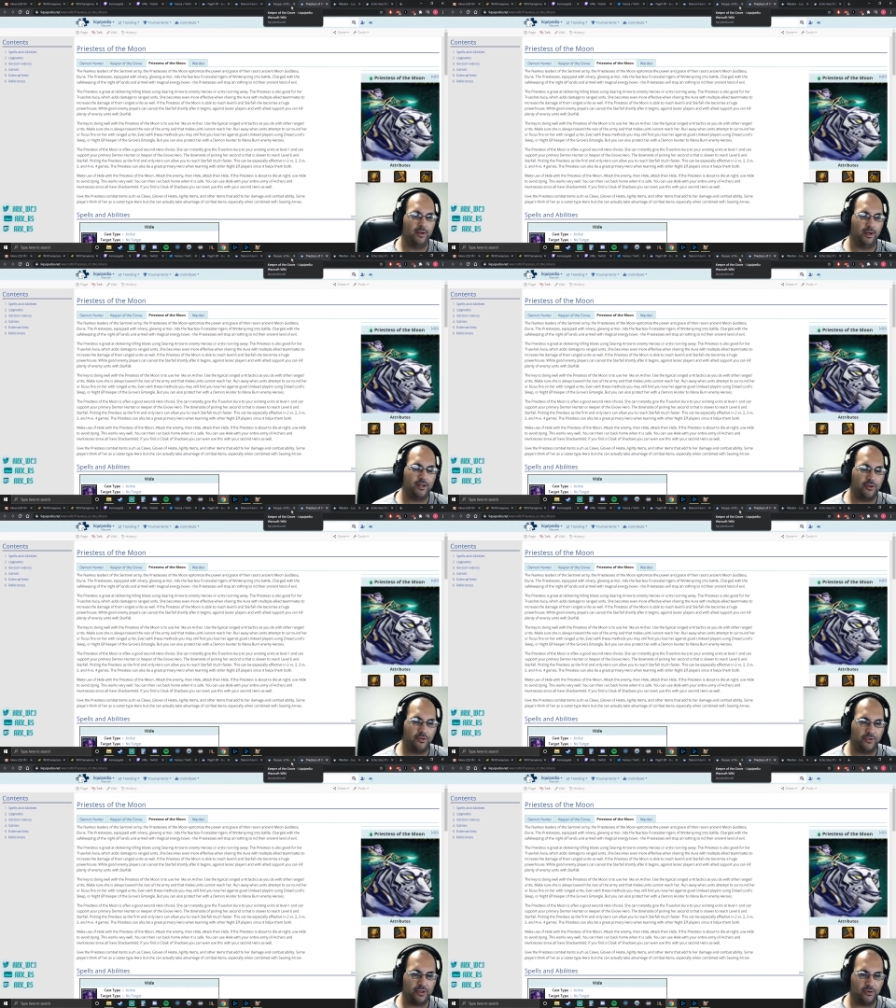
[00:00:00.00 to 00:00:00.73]

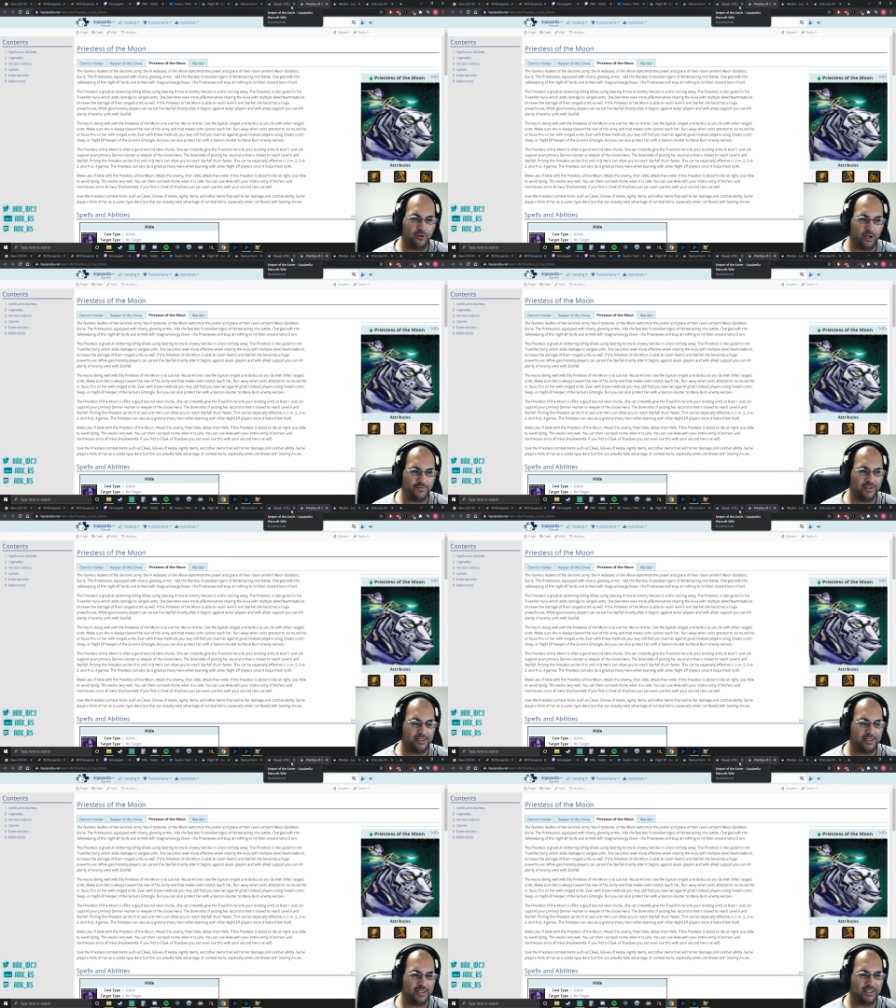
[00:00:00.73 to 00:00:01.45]
Another thing you'll often
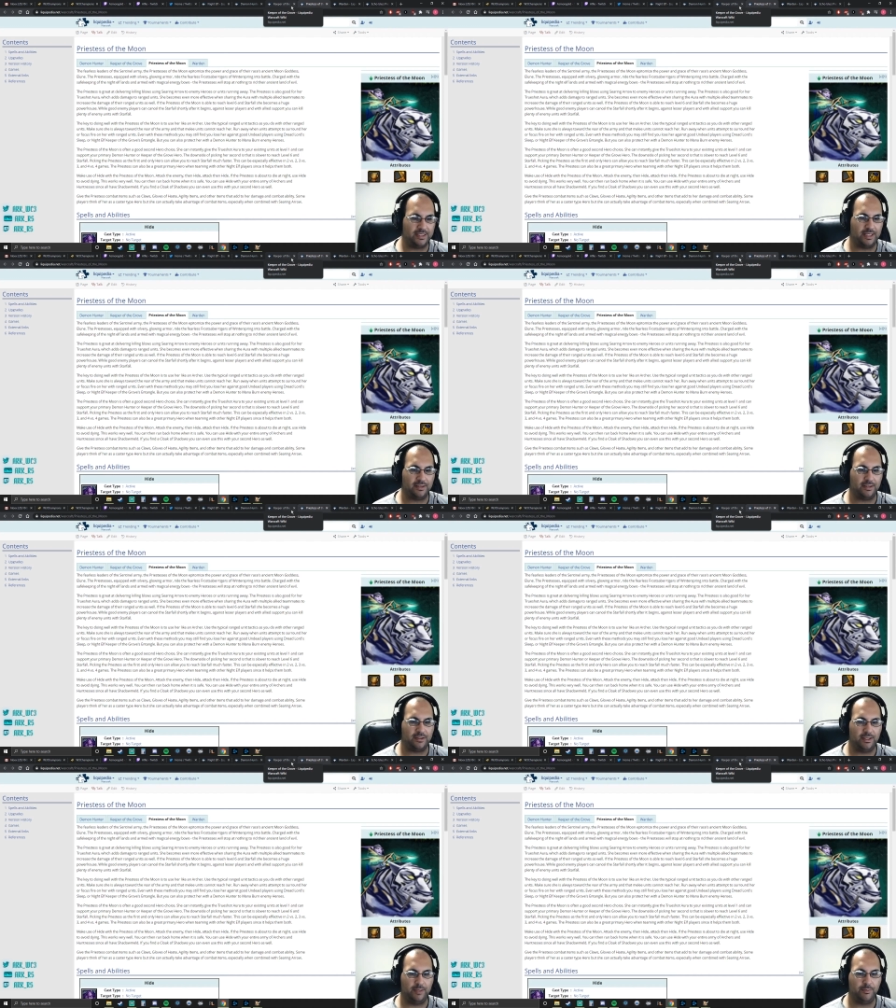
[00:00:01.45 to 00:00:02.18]
see is that the
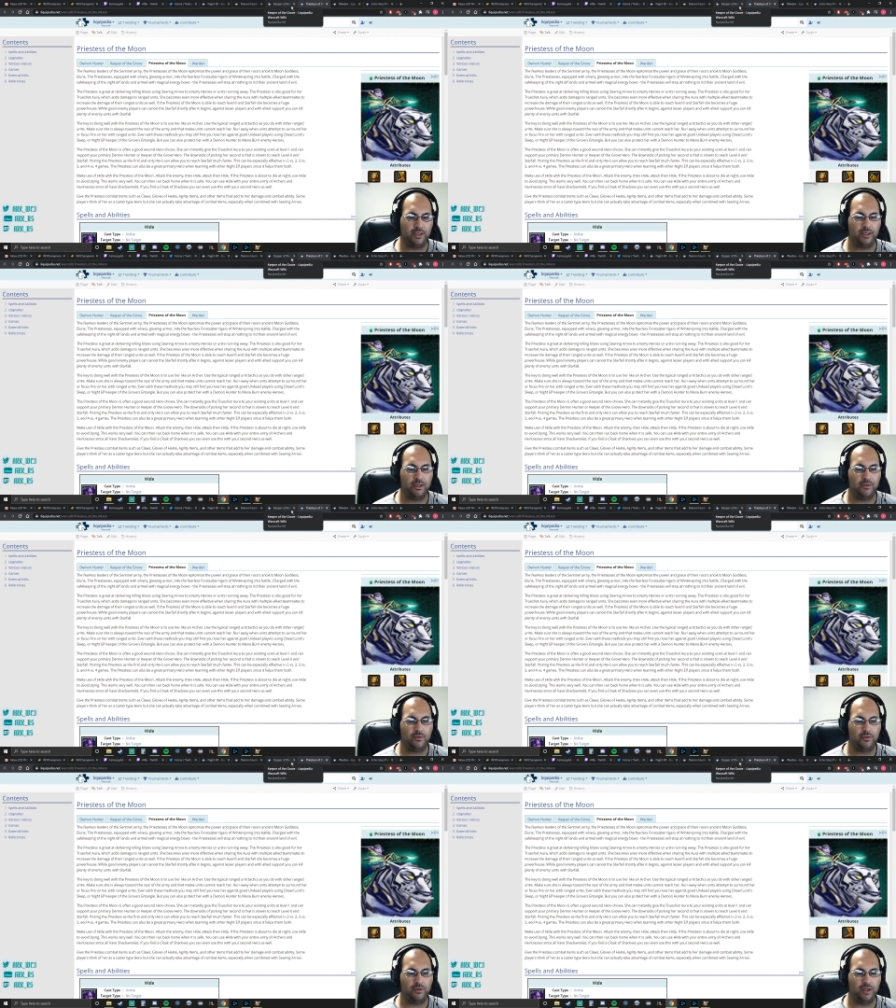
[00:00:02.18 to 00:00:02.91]
TP
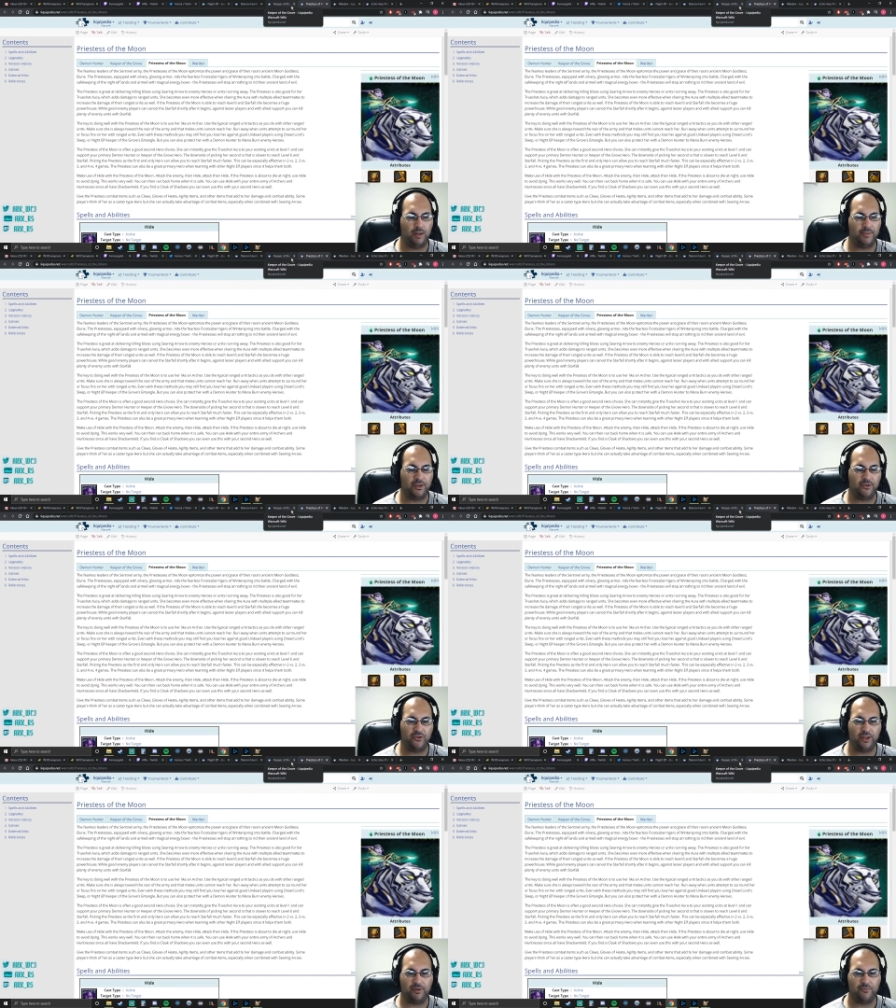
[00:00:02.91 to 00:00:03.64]
um, that you
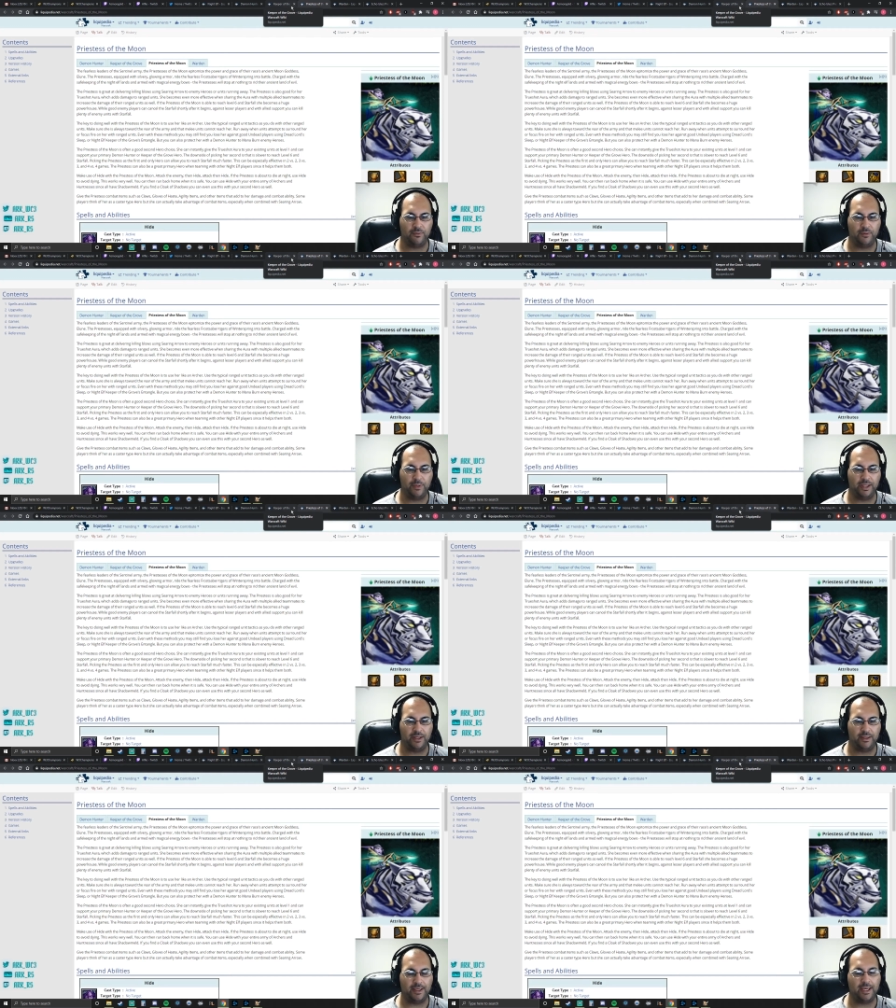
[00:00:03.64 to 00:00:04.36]
get from the
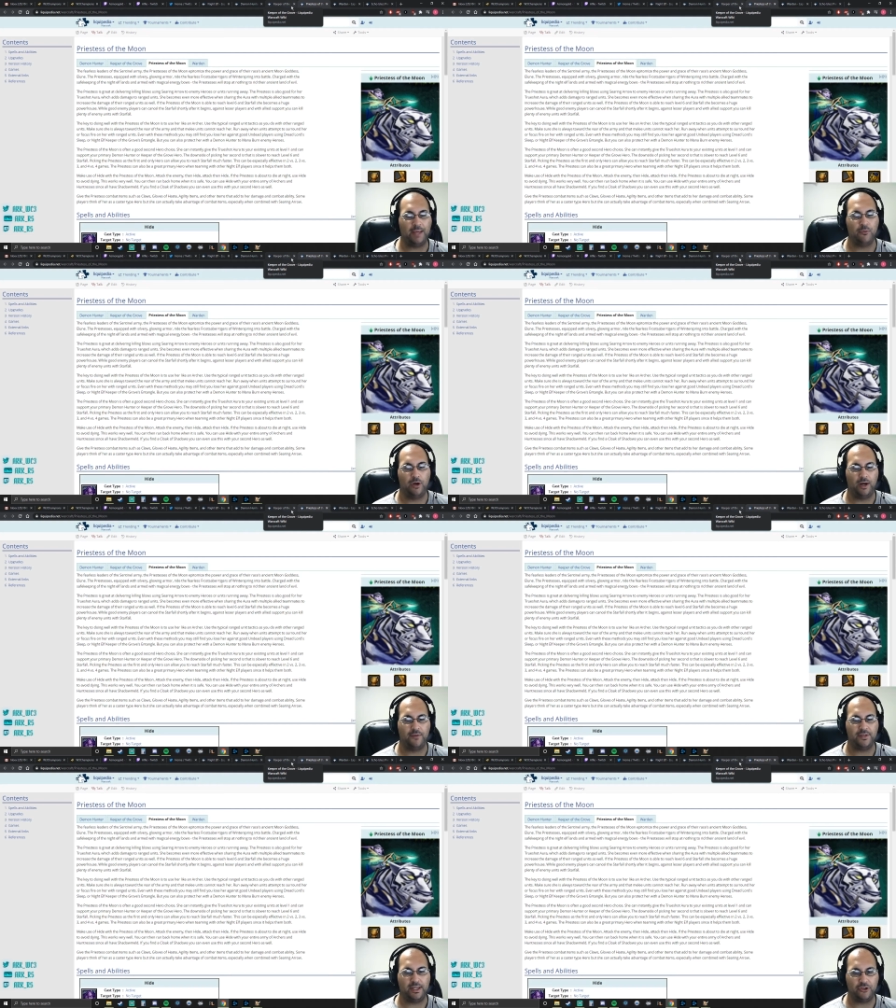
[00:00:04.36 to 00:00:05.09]
beginning of the game will
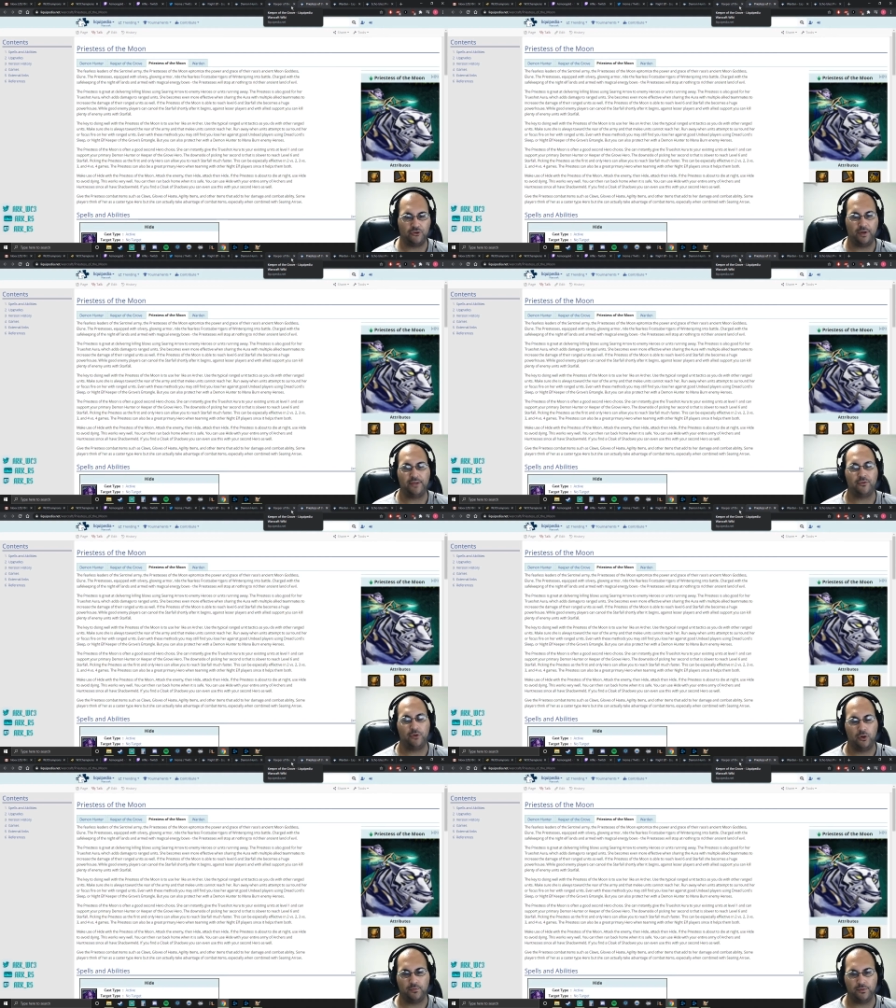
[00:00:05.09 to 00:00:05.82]
often get transferred
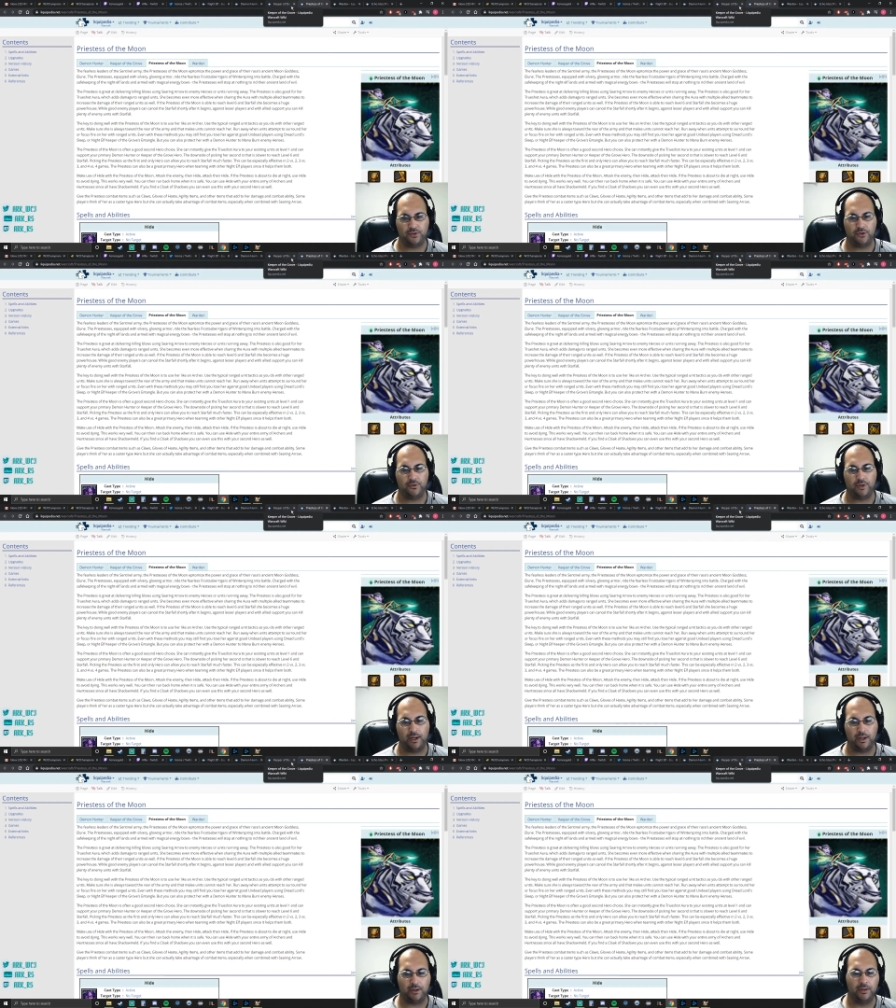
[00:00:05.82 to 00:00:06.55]
over to your
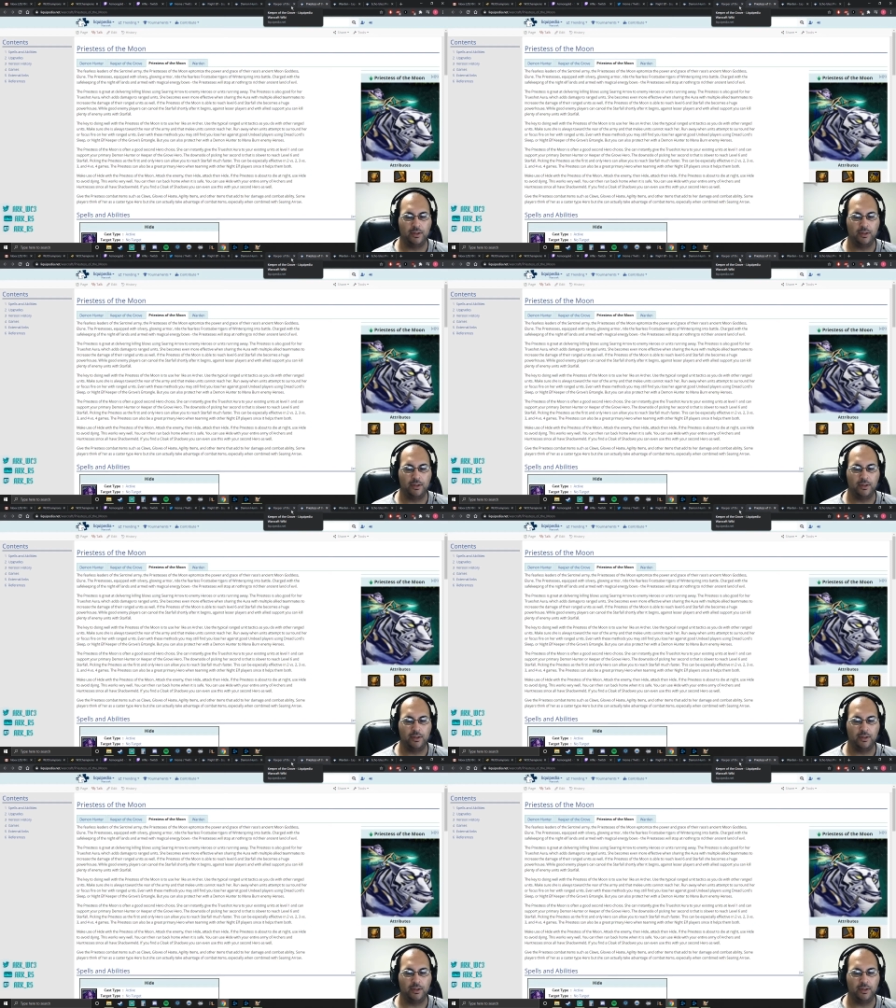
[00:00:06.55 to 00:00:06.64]
Naga